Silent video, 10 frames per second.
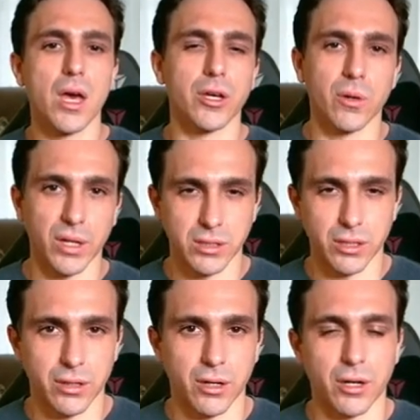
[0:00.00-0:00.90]
going into
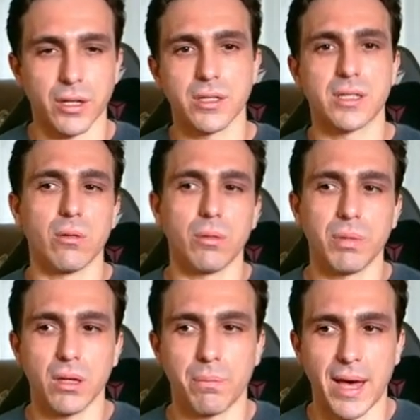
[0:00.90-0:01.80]
their earnings, that would
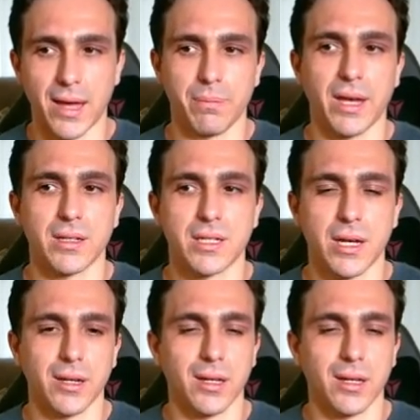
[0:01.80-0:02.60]
be a bad, bad sign.